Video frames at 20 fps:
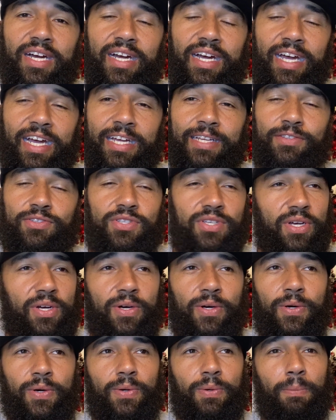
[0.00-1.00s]
And
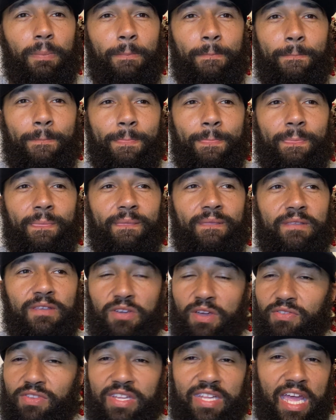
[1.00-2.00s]
so
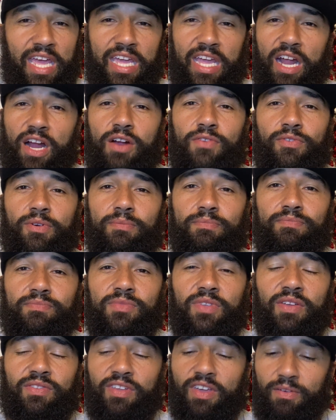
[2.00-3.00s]
you have to take care of them.
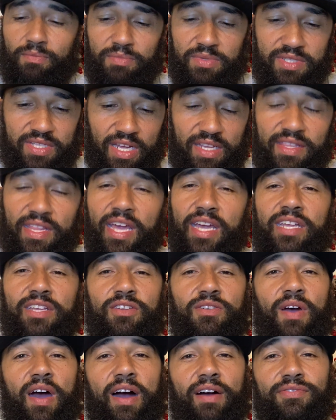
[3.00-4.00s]
You have to give them sunlight.
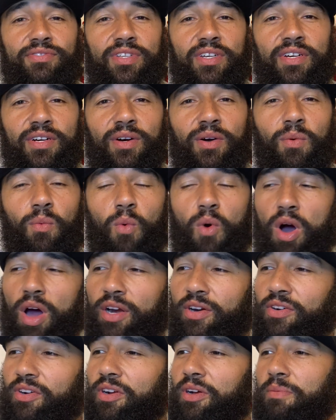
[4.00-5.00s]
You have to
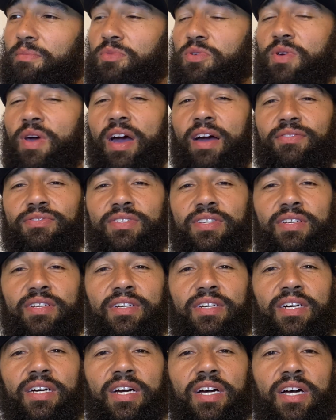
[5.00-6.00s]
water them. You have
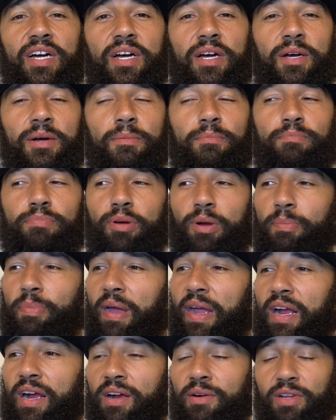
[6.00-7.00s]
to
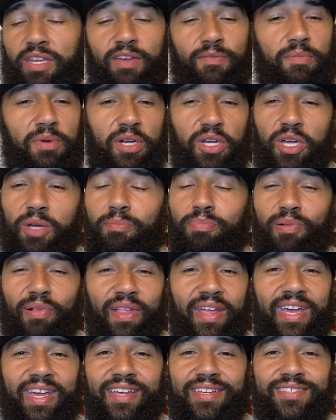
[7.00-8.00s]
prepare, give them a good
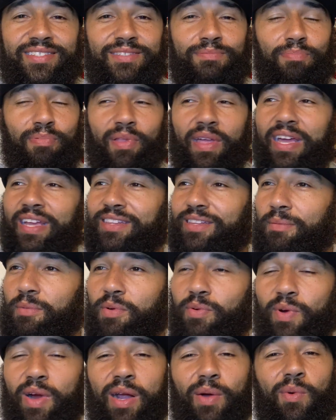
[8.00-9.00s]
place, plant them
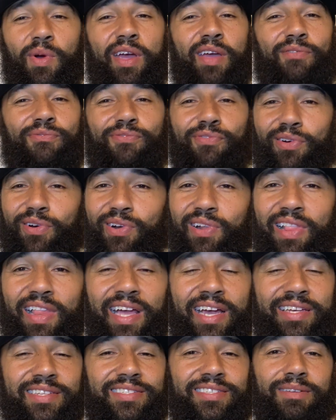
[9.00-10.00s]
the right way,
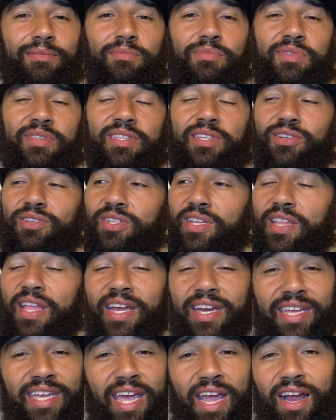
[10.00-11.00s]
fertilize them. There's a
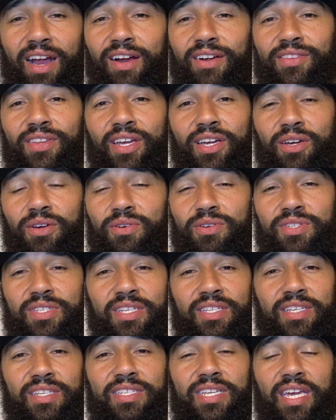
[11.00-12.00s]
lot of care that goes
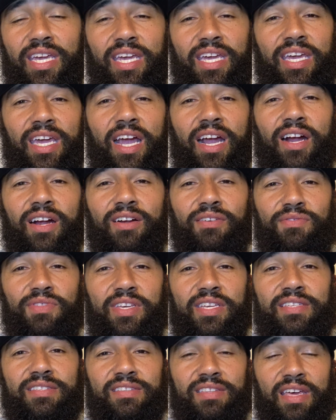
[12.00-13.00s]
into taking care of
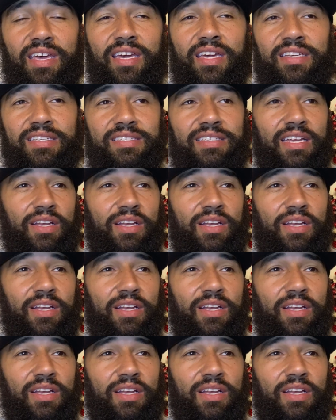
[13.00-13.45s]
these things.